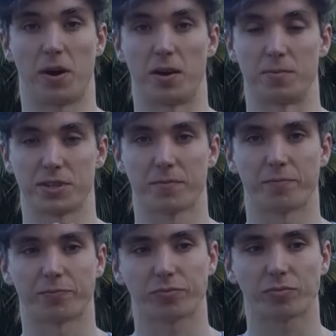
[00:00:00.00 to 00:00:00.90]
palms.
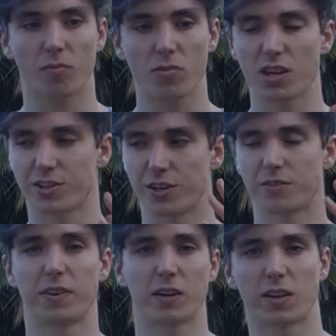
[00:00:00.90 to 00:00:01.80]
So
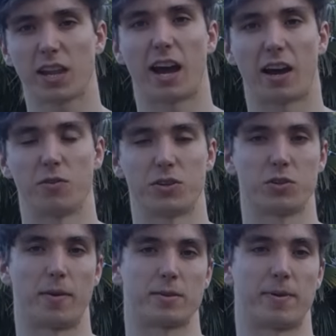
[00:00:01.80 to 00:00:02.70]
just figuring that out is
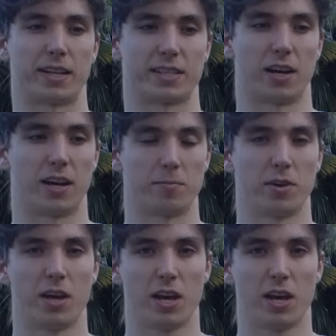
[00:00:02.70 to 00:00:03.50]
all about spending time.